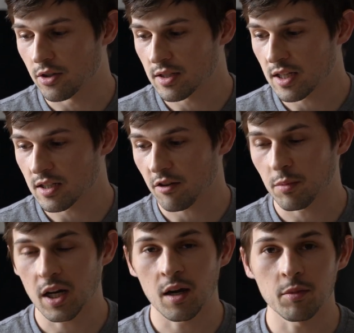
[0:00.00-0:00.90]
since I've
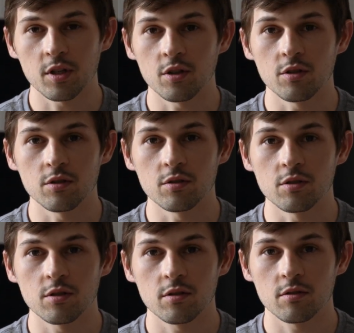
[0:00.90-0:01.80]
become a
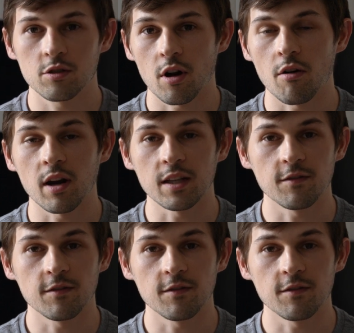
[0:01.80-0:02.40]
huge trail running